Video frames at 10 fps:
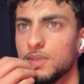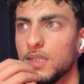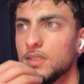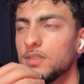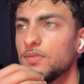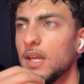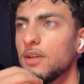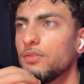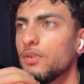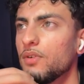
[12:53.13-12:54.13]
There's this
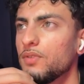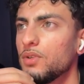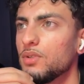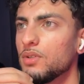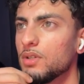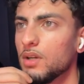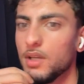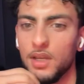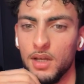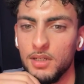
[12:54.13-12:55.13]
flag for review.
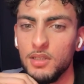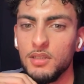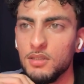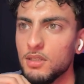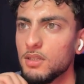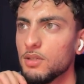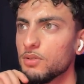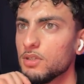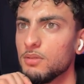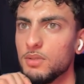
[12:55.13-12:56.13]
Okay, I didn't think there
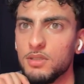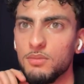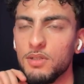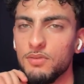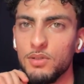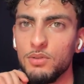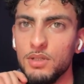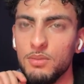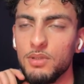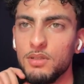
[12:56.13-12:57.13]
was going to be some
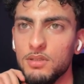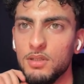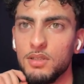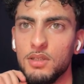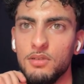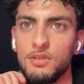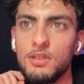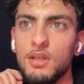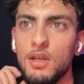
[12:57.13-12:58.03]
difficulty, but turns out there is.